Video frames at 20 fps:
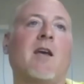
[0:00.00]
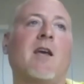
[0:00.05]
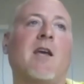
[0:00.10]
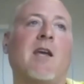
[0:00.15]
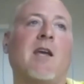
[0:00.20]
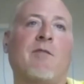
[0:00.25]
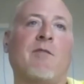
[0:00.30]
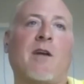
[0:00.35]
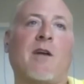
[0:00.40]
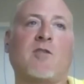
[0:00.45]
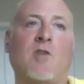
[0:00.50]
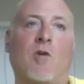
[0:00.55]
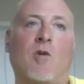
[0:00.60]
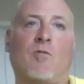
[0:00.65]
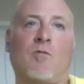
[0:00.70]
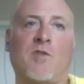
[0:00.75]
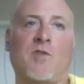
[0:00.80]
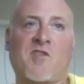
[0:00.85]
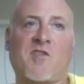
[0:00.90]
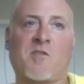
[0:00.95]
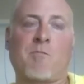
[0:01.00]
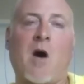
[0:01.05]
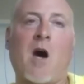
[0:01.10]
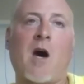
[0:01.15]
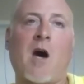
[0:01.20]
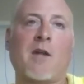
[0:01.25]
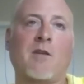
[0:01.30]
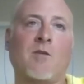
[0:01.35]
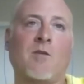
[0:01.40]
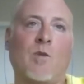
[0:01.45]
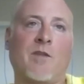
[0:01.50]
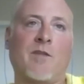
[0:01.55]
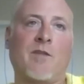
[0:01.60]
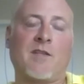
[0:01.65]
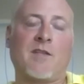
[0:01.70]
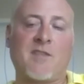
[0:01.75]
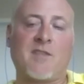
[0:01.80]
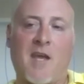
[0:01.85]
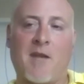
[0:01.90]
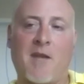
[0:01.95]
If I don't respond
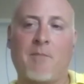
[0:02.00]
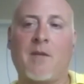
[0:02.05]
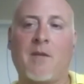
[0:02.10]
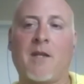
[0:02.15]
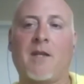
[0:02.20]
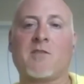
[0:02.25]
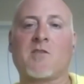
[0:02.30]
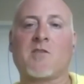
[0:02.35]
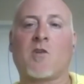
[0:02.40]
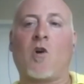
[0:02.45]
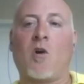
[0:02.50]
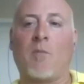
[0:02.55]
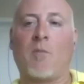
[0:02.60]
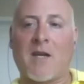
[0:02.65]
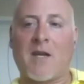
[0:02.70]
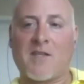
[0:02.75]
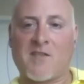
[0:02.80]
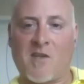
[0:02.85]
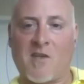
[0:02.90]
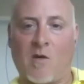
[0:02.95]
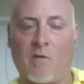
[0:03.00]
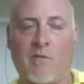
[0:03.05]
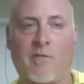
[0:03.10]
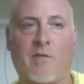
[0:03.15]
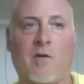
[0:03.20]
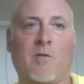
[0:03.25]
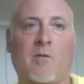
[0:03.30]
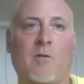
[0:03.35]
within 10 minutes, call my cell phone.